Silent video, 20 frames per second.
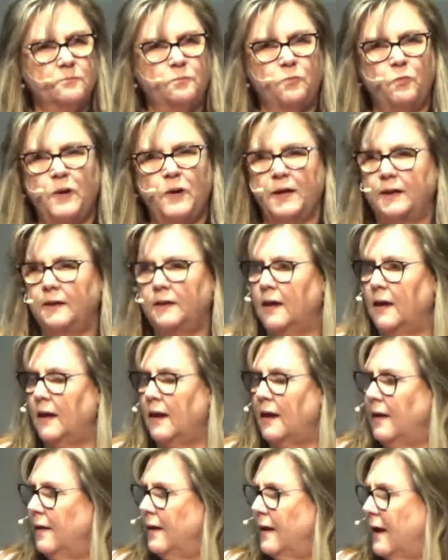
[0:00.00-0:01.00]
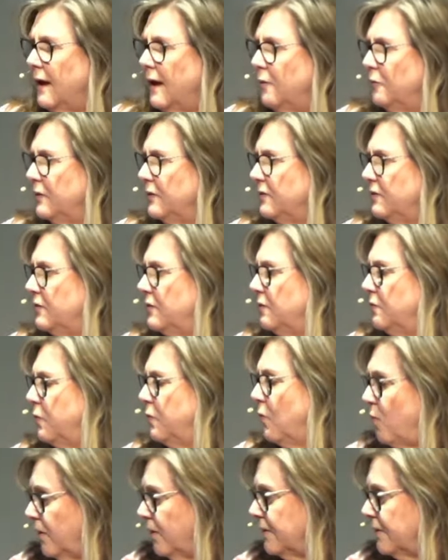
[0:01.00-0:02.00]
when I was
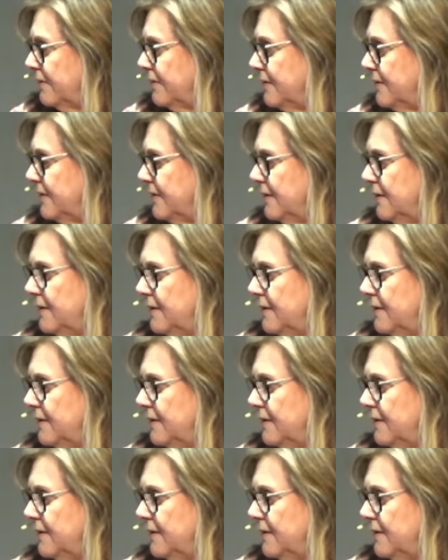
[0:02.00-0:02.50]
divorced